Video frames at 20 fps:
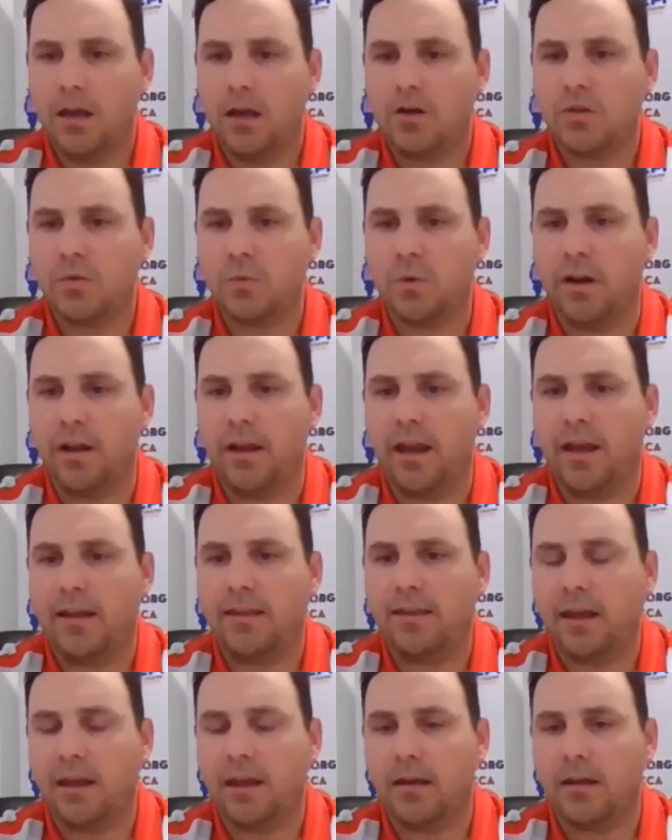Here's one that I
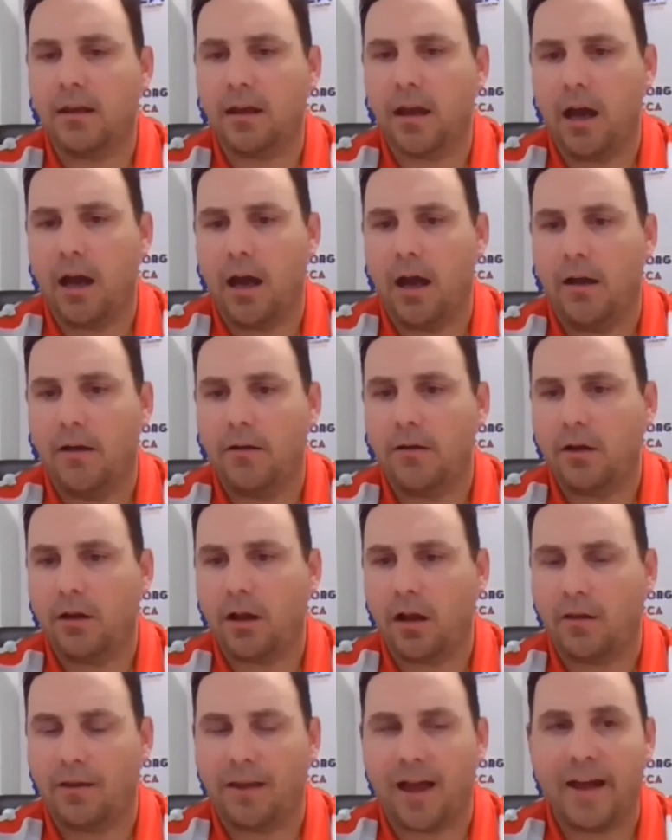think a
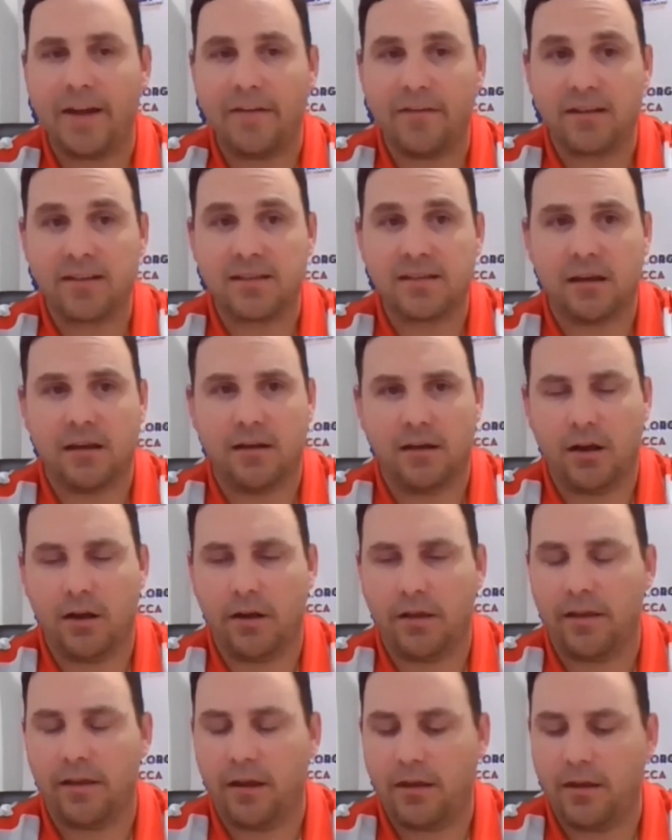lot of us, you
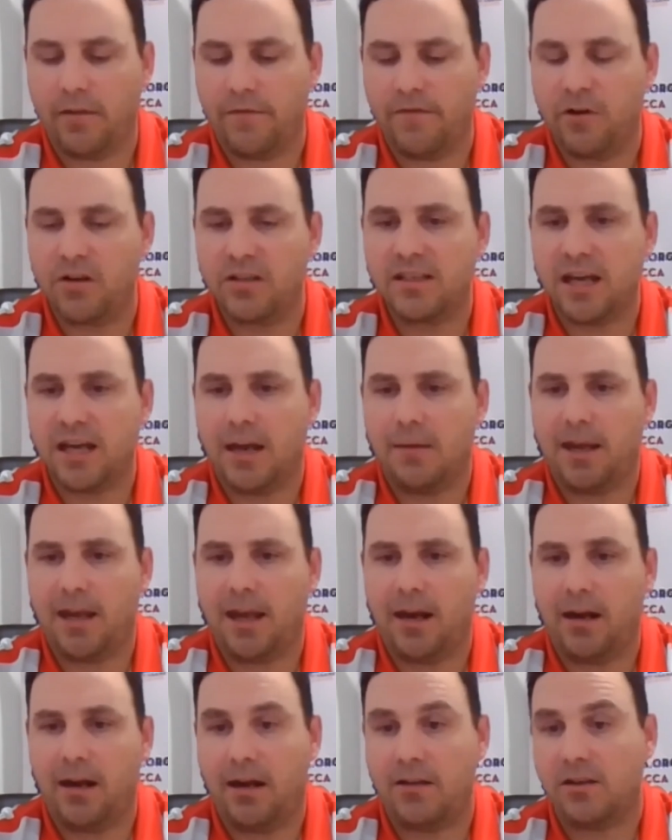know, the first-time
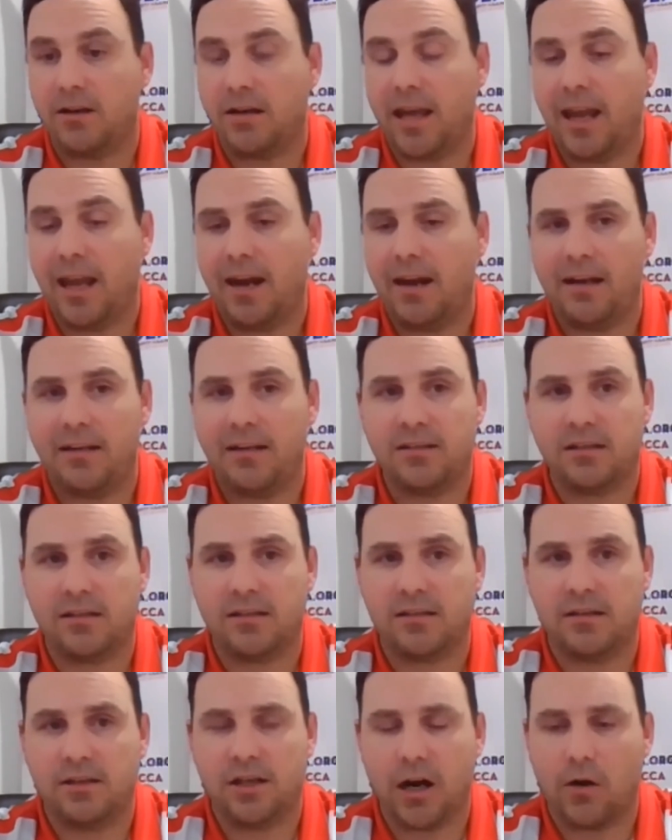candidates or candidates
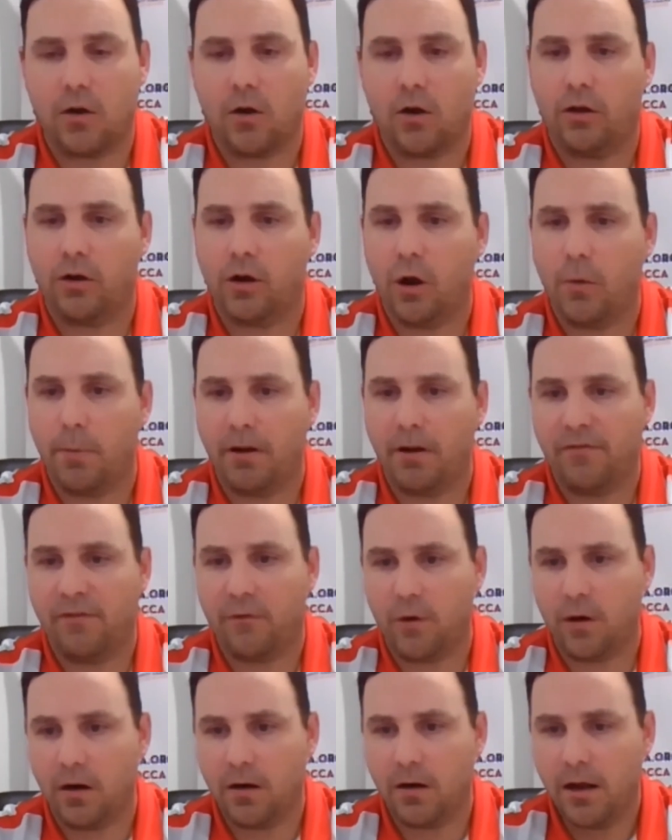just in general are hoping
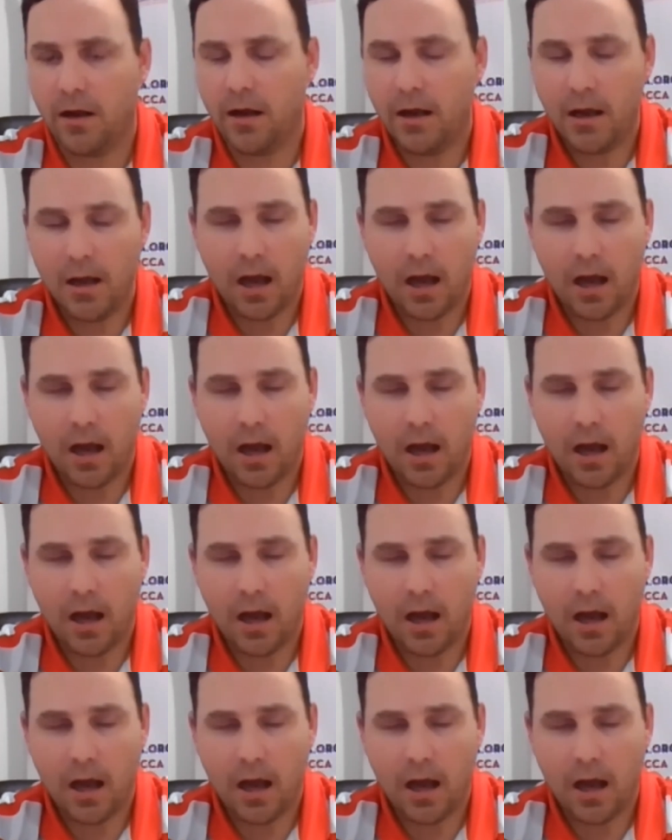for.